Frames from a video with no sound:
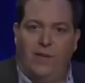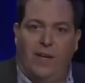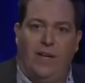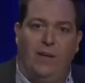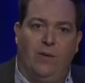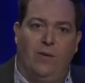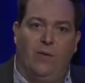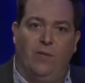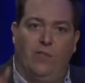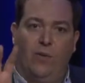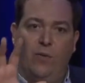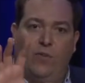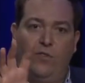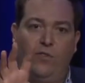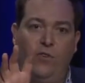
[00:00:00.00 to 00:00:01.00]
the so
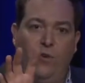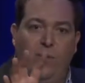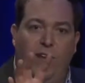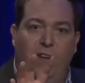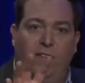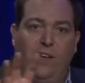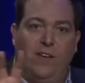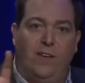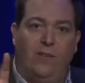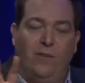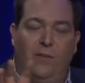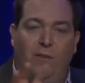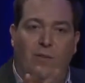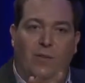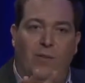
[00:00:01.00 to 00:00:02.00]
the, you need the
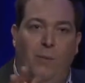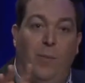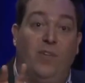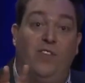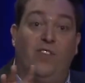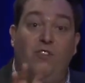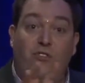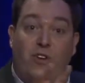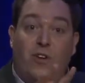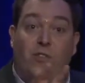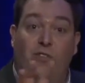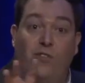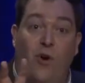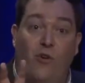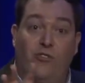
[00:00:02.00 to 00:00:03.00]
the position of
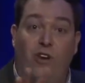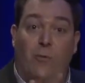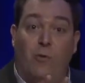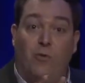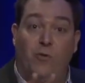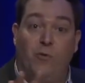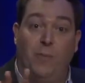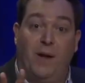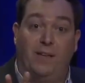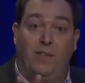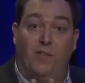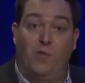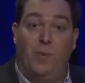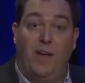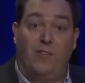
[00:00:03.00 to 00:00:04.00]
the star shade with respect to
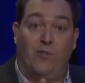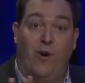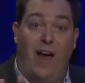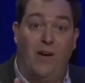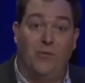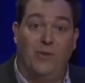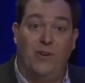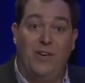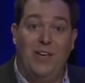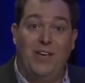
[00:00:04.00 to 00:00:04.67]
the spacecraft.